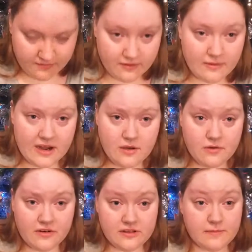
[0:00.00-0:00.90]
So when I
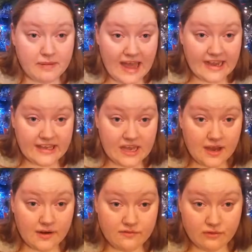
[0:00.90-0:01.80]
ordered the black
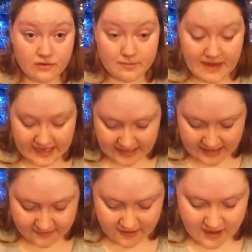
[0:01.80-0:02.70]
yarn for the
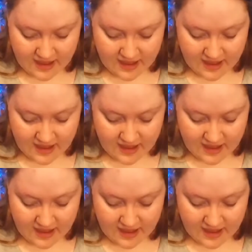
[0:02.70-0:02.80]
blanket,